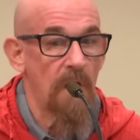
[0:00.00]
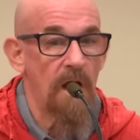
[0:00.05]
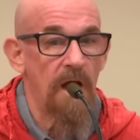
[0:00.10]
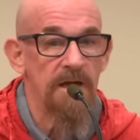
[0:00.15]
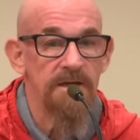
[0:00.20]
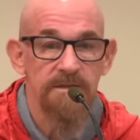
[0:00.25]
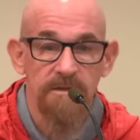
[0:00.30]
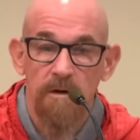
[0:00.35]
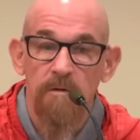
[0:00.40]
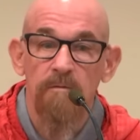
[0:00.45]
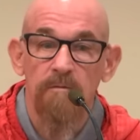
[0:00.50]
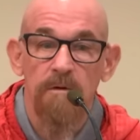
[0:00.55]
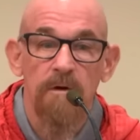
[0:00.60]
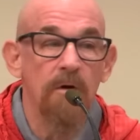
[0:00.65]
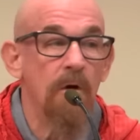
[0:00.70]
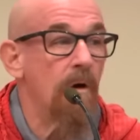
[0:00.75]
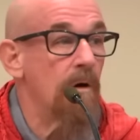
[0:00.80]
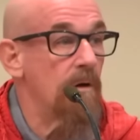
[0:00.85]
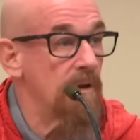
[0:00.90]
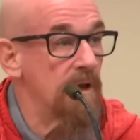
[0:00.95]
I don't
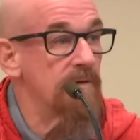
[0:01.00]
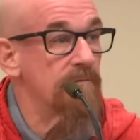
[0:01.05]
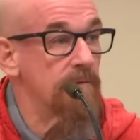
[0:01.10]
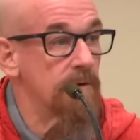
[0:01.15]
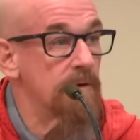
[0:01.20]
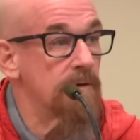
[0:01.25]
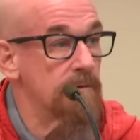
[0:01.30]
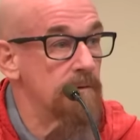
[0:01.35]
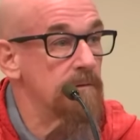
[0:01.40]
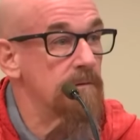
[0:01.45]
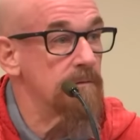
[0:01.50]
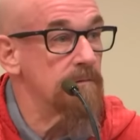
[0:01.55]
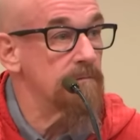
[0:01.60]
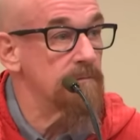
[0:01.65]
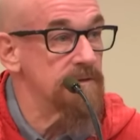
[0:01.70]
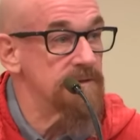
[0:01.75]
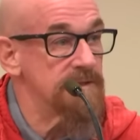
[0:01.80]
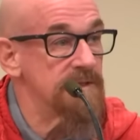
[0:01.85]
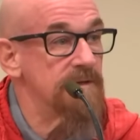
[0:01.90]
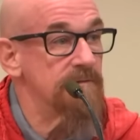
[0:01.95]
recall ever
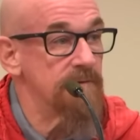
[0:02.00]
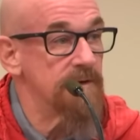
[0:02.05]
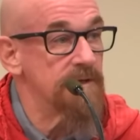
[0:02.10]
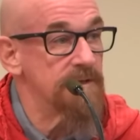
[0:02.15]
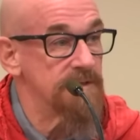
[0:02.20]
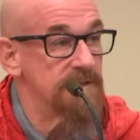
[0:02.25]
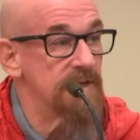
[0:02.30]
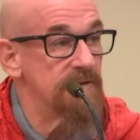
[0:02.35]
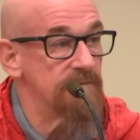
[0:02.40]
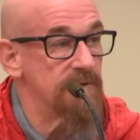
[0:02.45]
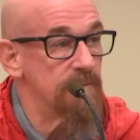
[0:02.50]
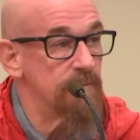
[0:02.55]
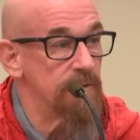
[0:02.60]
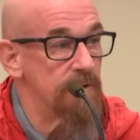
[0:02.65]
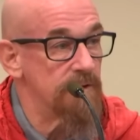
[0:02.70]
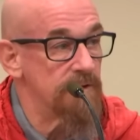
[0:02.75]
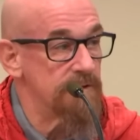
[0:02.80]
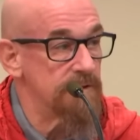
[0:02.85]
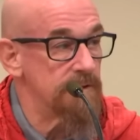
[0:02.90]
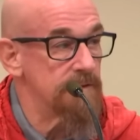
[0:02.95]
receiving a safety
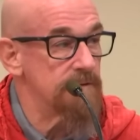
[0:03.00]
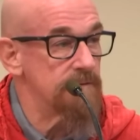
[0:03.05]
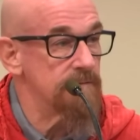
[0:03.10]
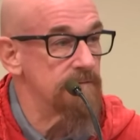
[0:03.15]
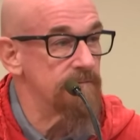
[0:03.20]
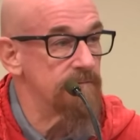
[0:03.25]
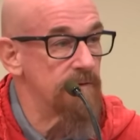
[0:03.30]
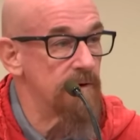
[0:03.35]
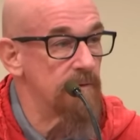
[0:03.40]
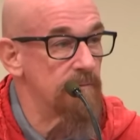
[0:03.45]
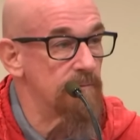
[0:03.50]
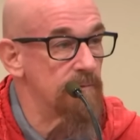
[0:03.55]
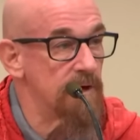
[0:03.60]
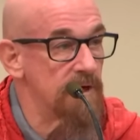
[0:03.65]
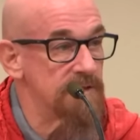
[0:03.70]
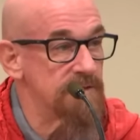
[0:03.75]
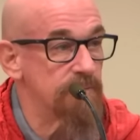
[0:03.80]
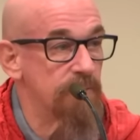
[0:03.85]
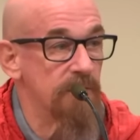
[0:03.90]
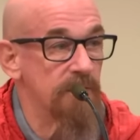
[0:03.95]
bulletin from
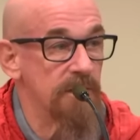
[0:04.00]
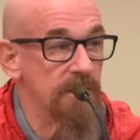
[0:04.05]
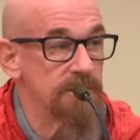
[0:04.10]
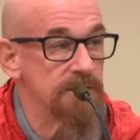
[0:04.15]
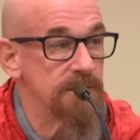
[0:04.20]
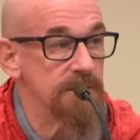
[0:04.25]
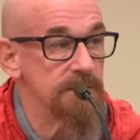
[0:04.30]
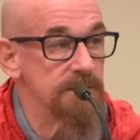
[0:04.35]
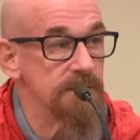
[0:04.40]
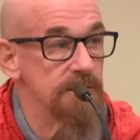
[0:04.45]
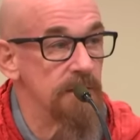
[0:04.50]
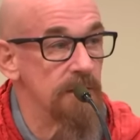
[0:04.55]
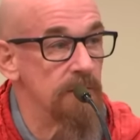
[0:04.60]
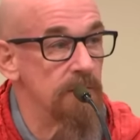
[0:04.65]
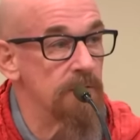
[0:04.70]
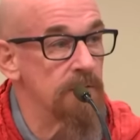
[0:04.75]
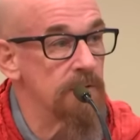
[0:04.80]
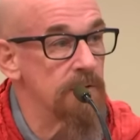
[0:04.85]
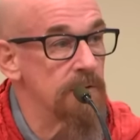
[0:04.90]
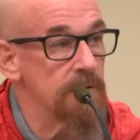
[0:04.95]
Rust Productions,
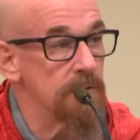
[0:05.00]
no.